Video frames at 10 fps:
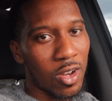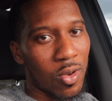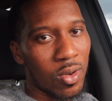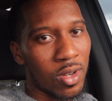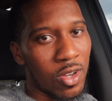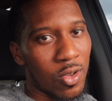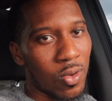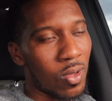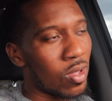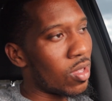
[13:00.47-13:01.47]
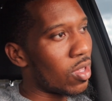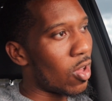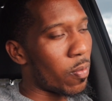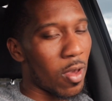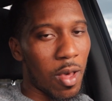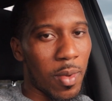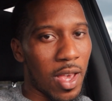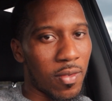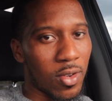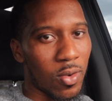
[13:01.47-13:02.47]
know what to do. Hope y'all been
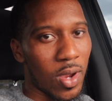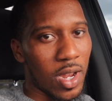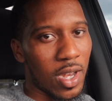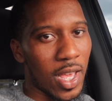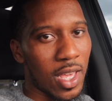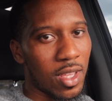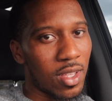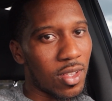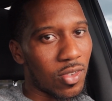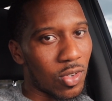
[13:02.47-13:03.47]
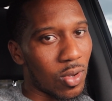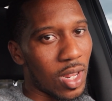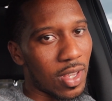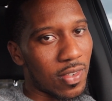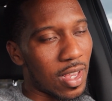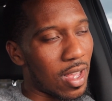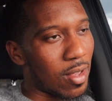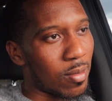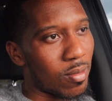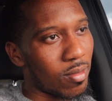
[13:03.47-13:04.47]
having a great day. Till next
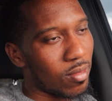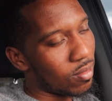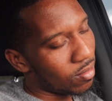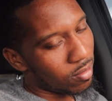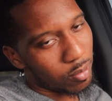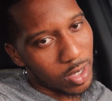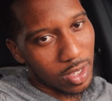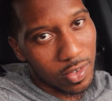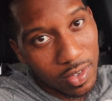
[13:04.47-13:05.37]
time, peace.